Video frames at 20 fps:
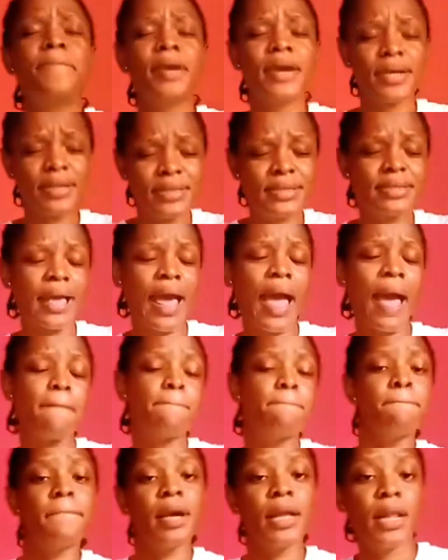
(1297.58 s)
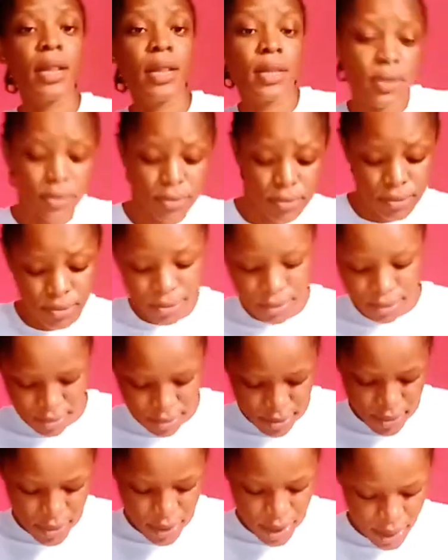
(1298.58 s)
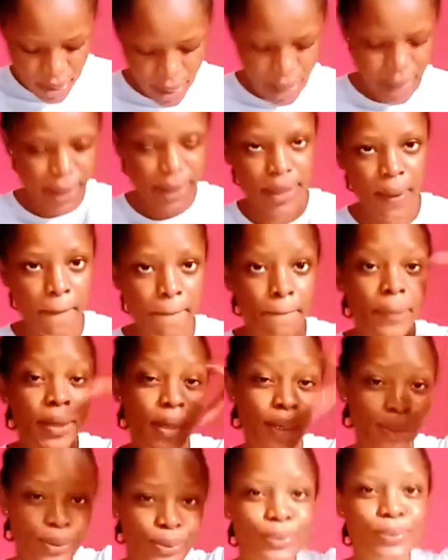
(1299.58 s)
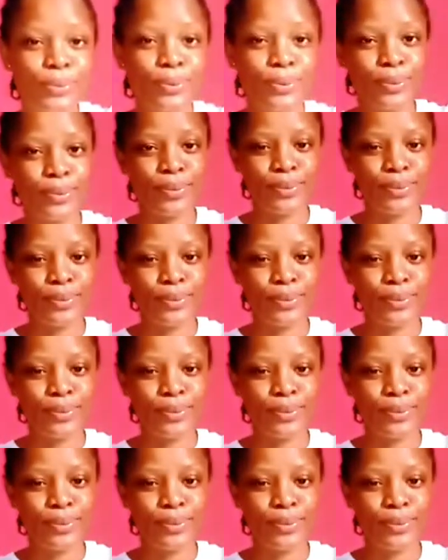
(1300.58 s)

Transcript: and bloom. Like, bloom.